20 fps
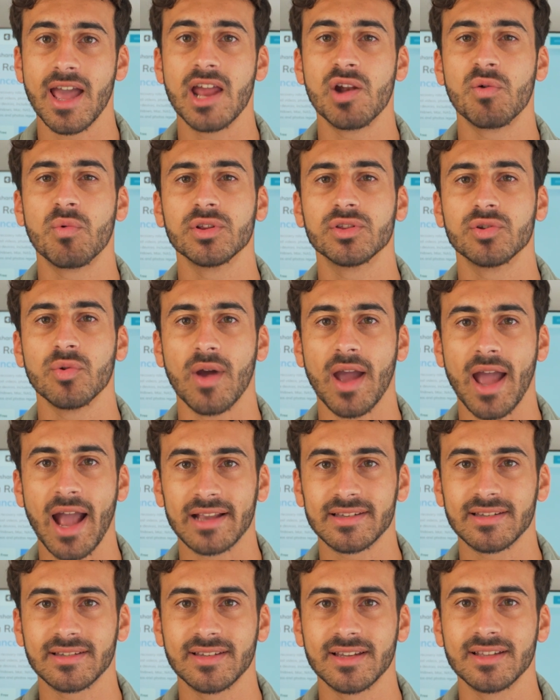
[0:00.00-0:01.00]
and want to
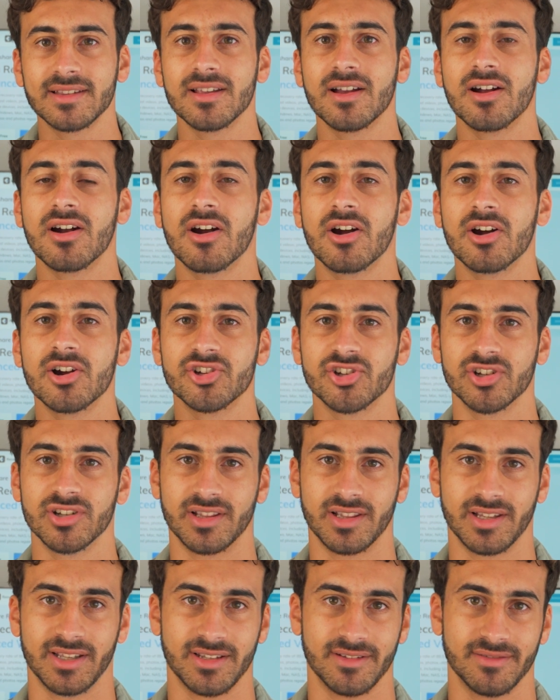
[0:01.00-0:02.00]
access it
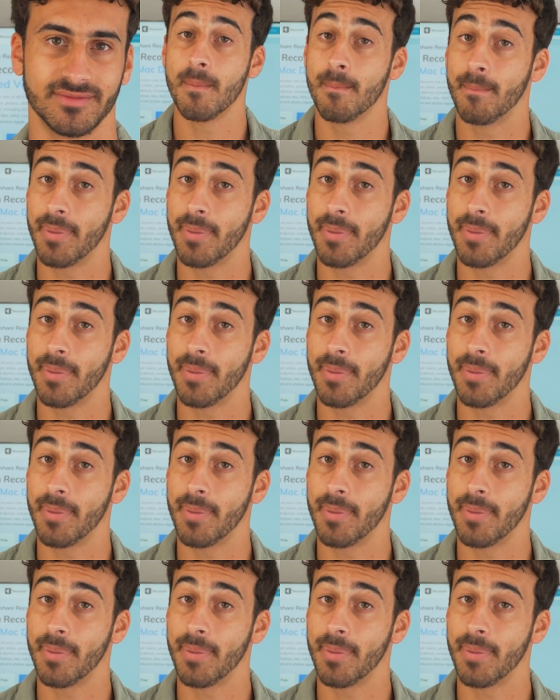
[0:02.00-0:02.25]
urgently.